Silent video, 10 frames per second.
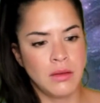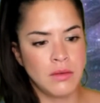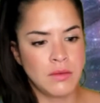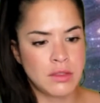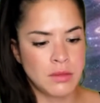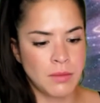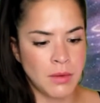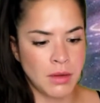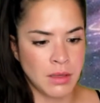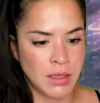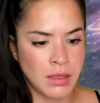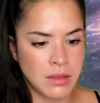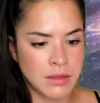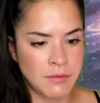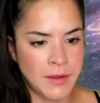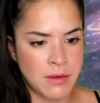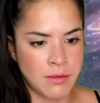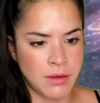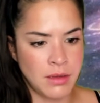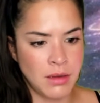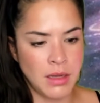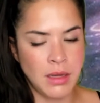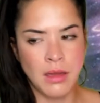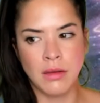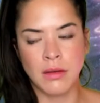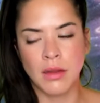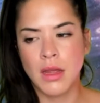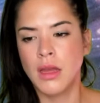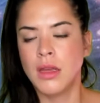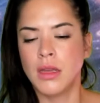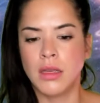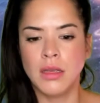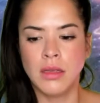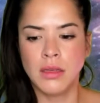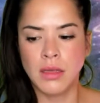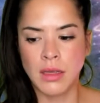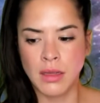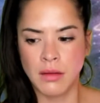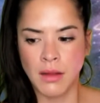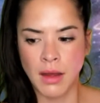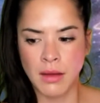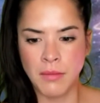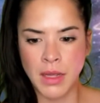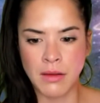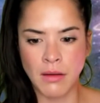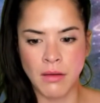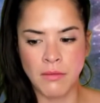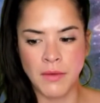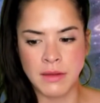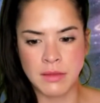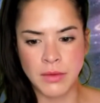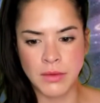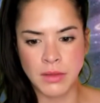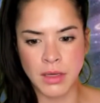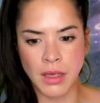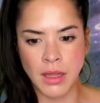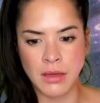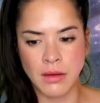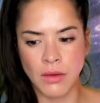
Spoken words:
a veteran, and he and I met on Facebook, and